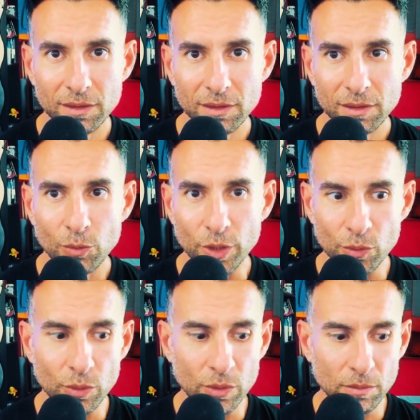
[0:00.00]
where you
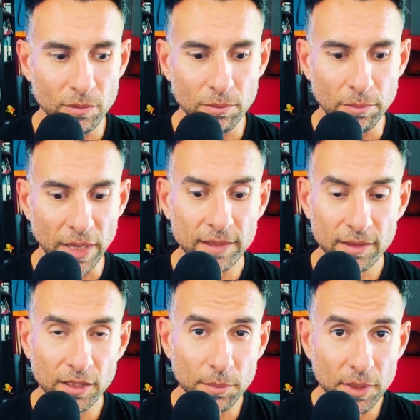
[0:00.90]
were
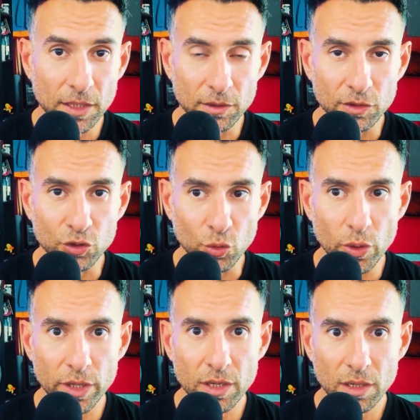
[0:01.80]
basically being
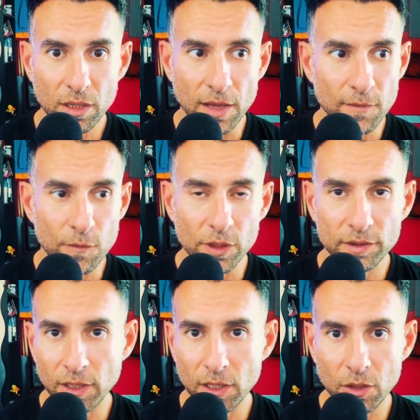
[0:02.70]
destroyed every
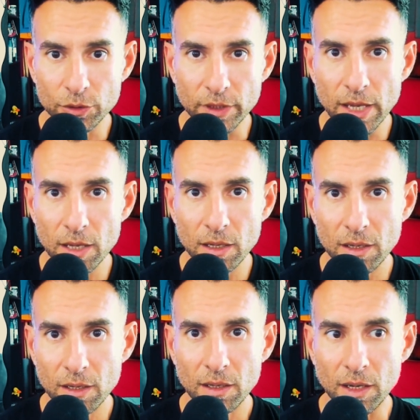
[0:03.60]
single day
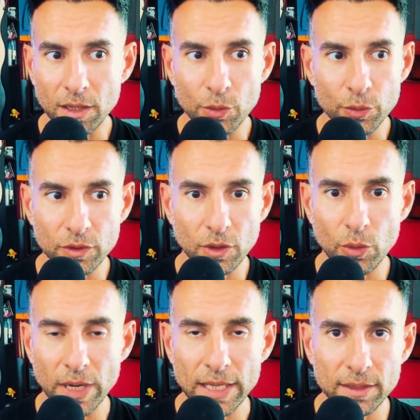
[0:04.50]
and there was no
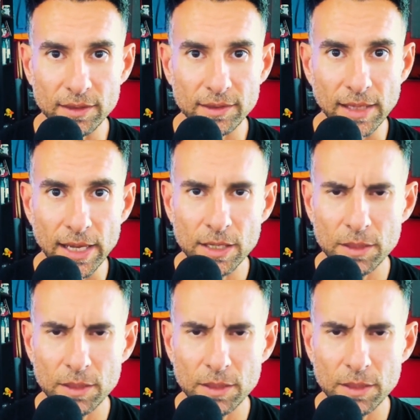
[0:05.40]
end in sight?